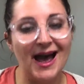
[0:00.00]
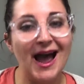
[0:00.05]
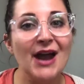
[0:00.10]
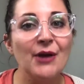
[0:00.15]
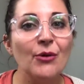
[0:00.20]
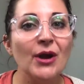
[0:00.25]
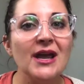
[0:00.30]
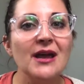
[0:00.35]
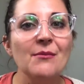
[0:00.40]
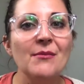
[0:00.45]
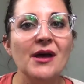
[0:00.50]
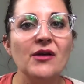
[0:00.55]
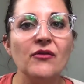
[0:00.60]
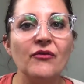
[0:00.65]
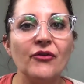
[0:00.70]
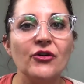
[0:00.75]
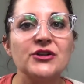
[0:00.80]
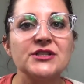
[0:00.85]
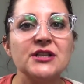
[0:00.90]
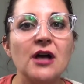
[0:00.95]
I recommend,
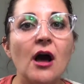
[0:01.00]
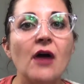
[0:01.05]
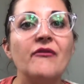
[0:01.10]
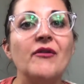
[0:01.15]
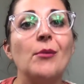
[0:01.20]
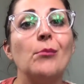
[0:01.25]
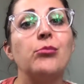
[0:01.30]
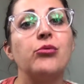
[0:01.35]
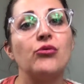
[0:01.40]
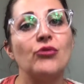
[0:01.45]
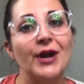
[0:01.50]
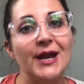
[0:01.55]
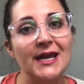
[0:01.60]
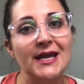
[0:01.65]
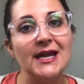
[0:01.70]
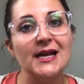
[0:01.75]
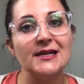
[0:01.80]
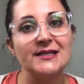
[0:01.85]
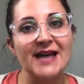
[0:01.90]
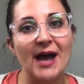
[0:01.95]
first off,
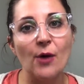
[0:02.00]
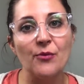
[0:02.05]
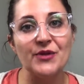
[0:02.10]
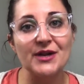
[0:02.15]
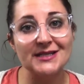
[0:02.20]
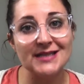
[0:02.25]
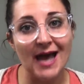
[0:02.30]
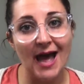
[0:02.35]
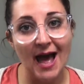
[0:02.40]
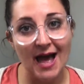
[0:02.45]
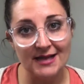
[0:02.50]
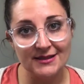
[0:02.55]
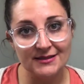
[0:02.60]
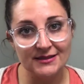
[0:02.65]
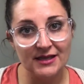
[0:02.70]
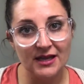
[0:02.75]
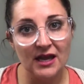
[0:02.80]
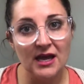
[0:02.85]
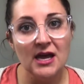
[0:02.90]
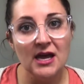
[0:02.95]
breaking down the task,